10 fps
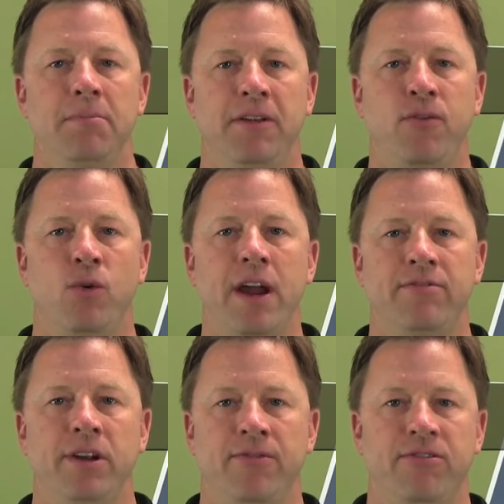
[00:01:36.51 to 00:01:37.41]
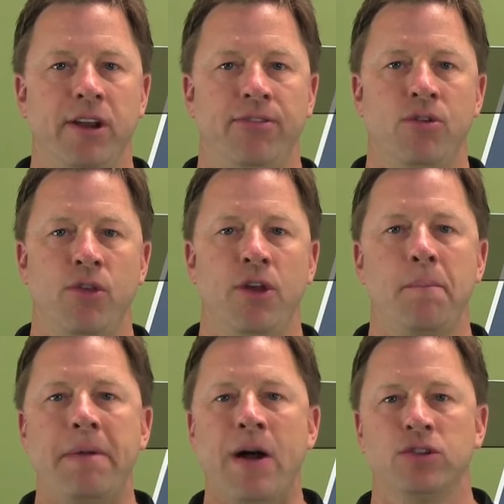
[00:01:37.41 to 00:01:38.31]
Before every free throw, they'll
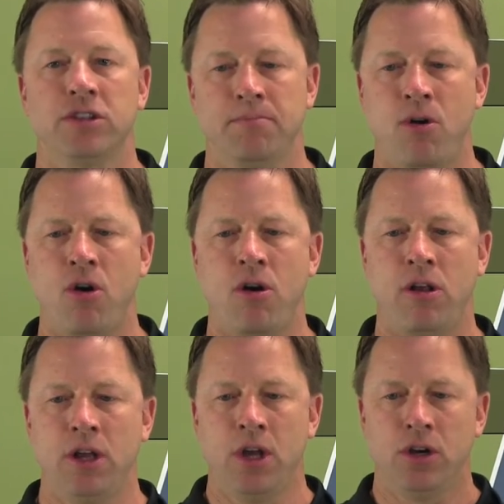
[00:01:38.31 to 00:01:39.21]
bounce the ball